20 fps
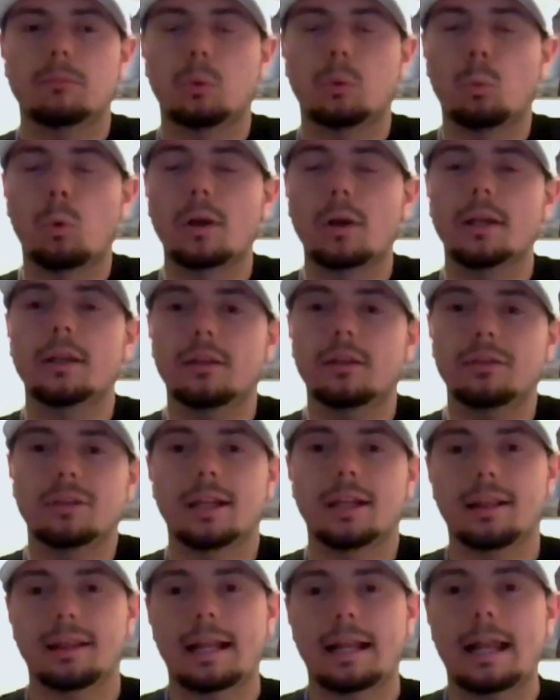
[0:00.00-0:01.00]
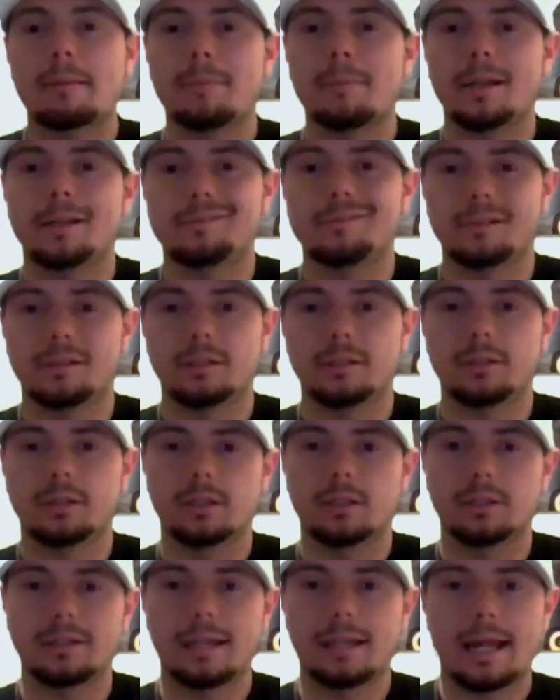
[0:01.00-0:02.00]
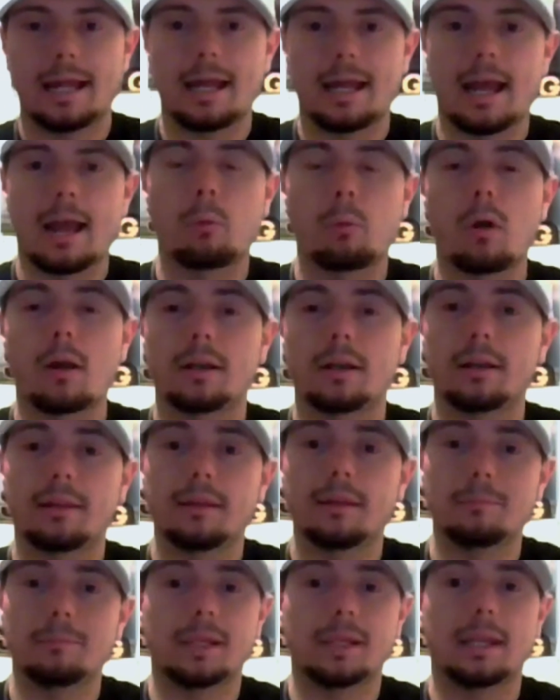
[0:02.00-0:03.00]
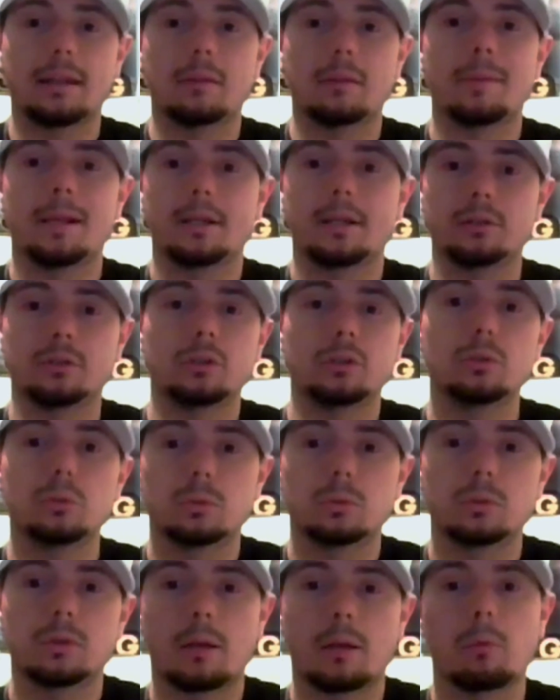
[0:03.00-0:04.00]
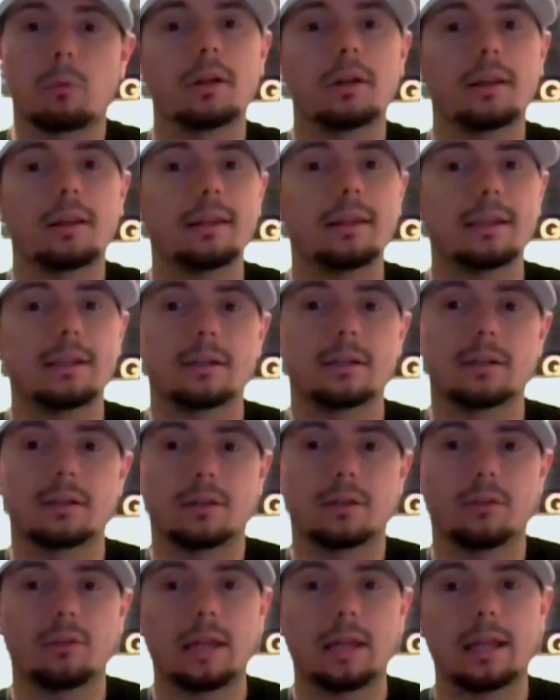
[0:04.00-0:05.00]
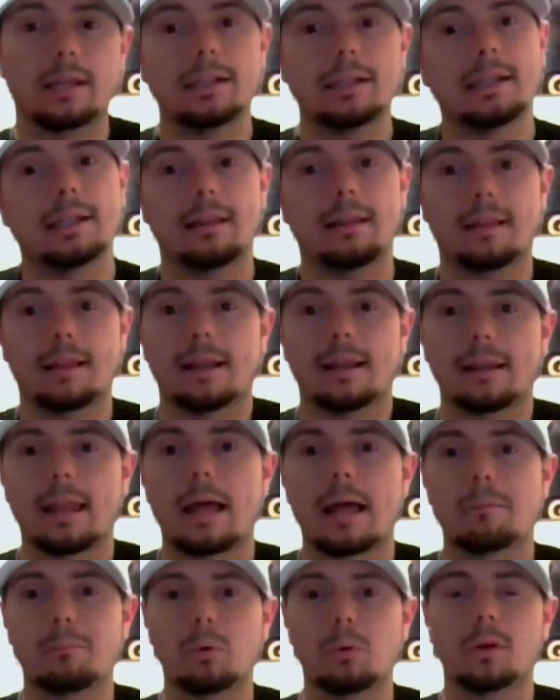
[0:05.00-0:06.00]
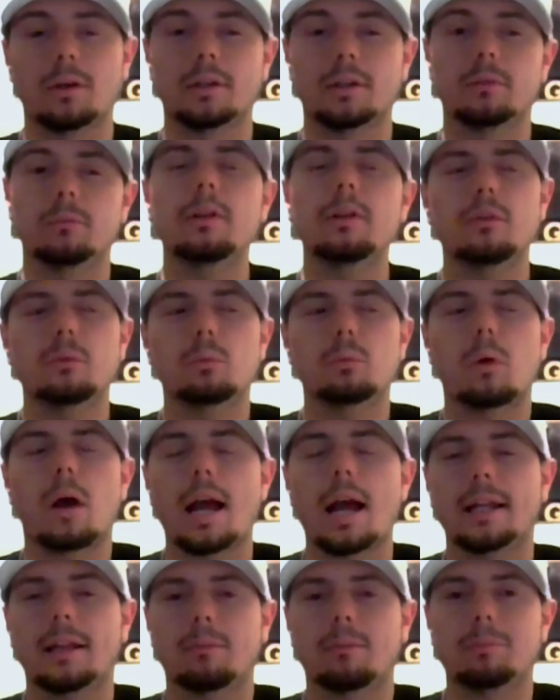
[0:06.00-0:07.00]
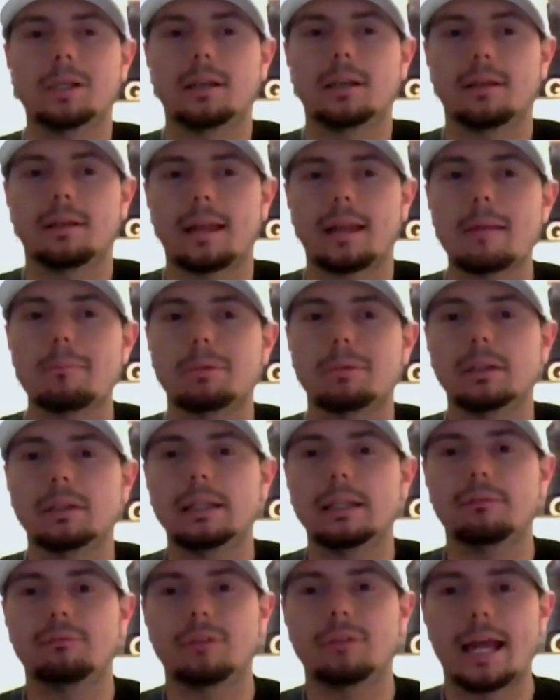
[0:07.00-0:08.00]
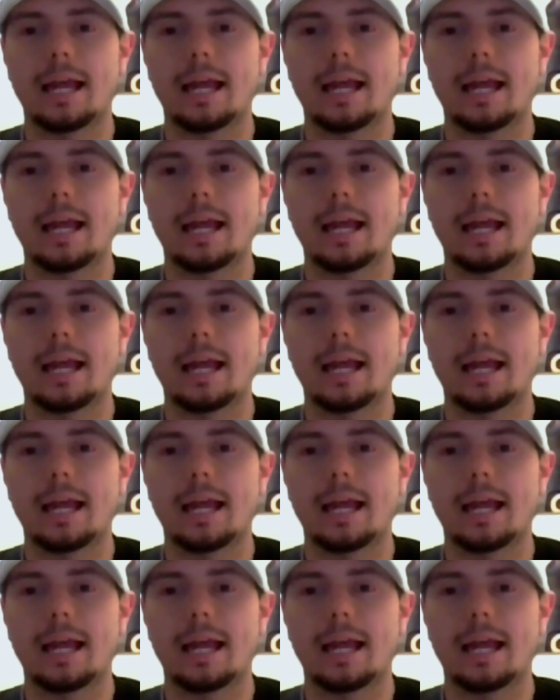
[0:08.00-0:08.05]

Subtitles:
one of the things that I mentioned that I wanted to see Mikaela Mayer do, I wanted to see her stay on the inside a lot more. And the reason why is because I believe